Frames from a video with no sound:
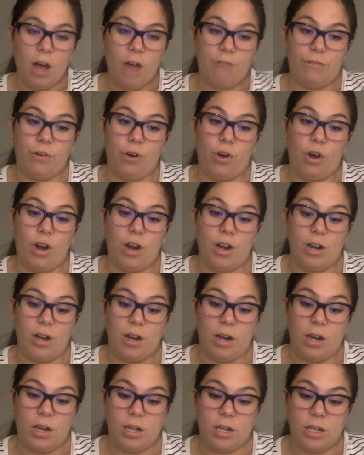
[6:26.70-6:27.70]
for
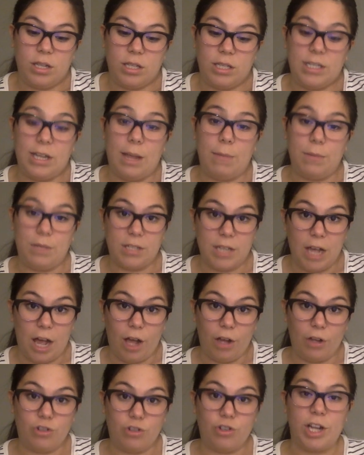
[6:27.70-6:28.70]
stem
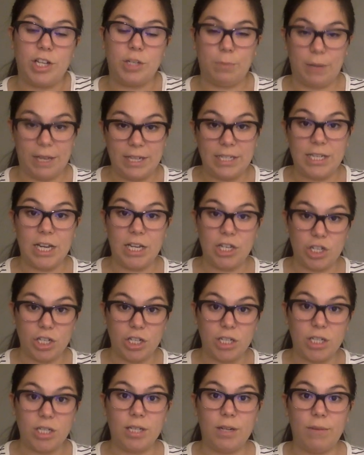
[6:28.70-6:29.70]
cell
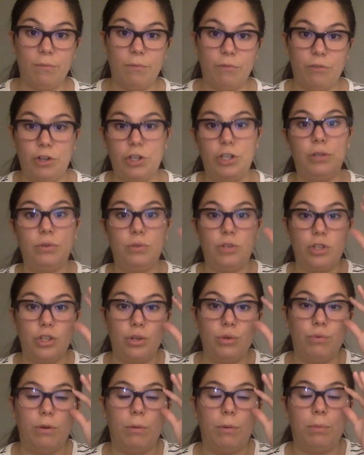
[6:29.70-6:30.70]
transplantation for you
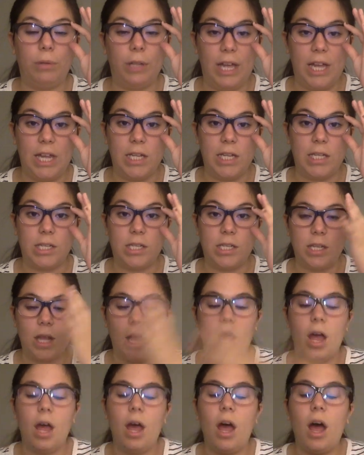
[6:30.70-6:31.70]
to replace
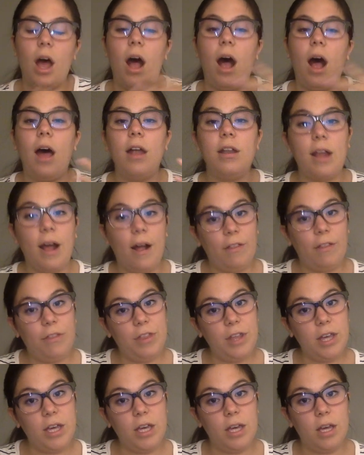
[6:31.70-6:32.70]

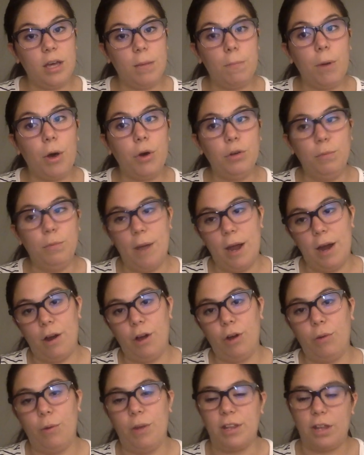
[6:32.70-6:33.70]
unhealthy bone
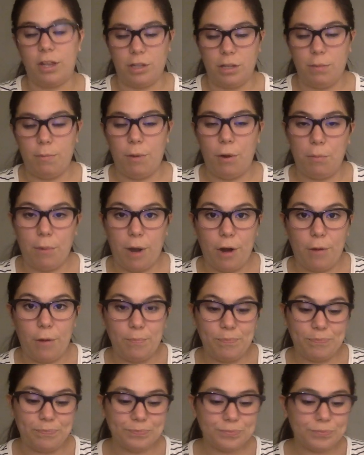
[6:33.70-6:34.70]
marrow with healthy bone marrow.
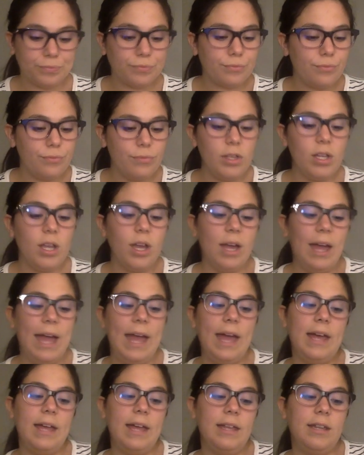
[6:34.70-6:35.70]

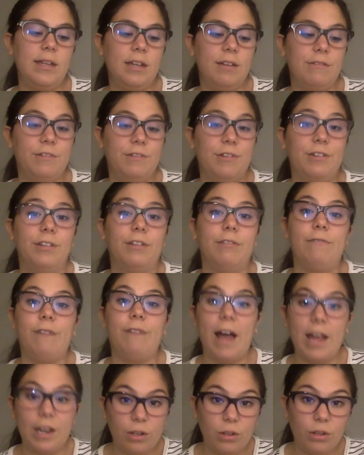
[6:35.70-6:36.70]
And if you're in the
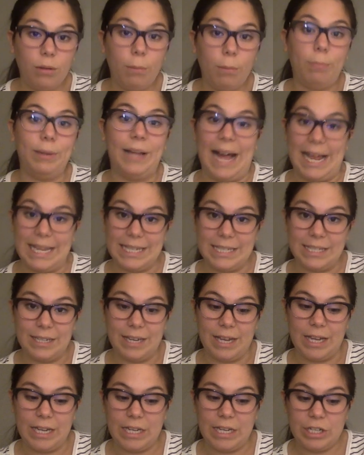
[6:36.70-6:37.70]
final blast
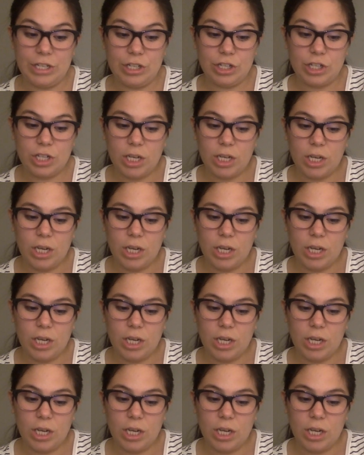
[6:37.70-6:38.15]
stage,